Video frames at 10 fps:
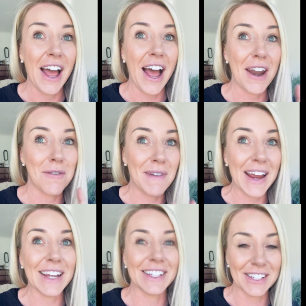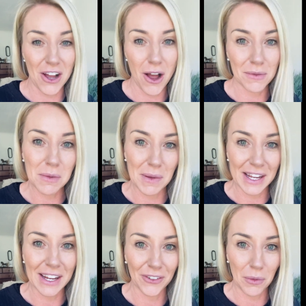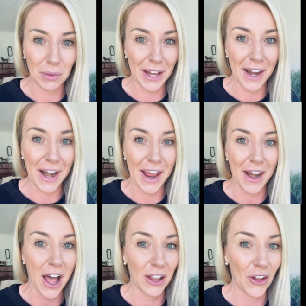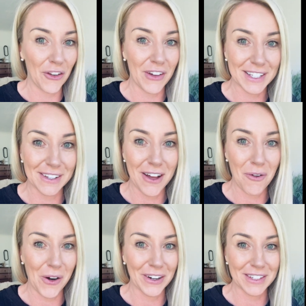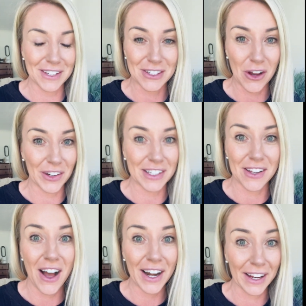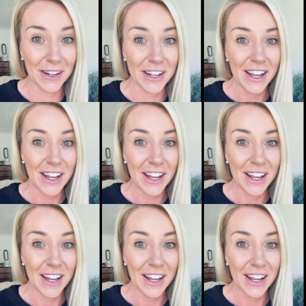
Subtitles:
an amazing time to be here on the planet, and a lot of us light warriors are so excited